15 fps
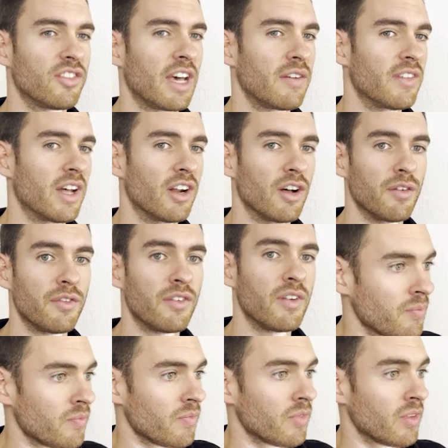save that off.
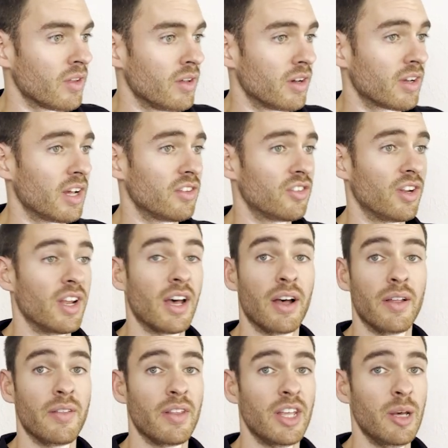Okay, so now
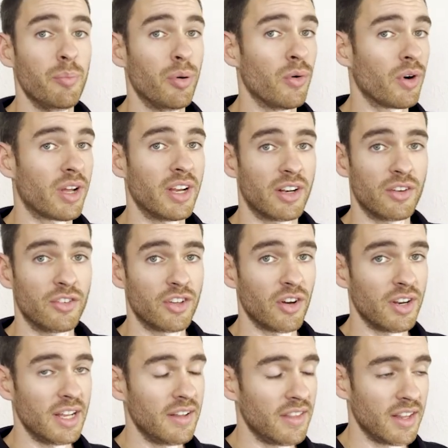import connectors
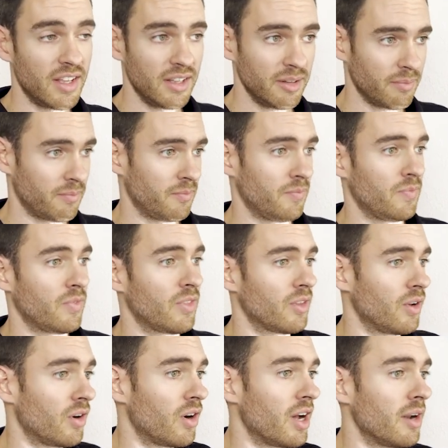don't end there,
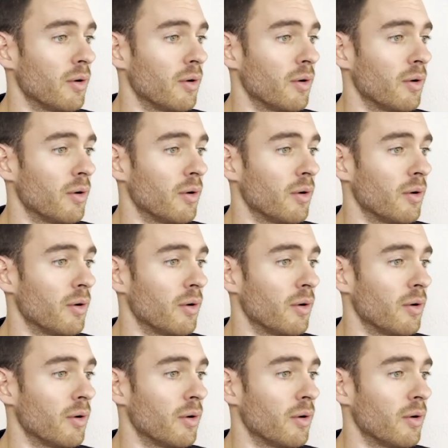all right?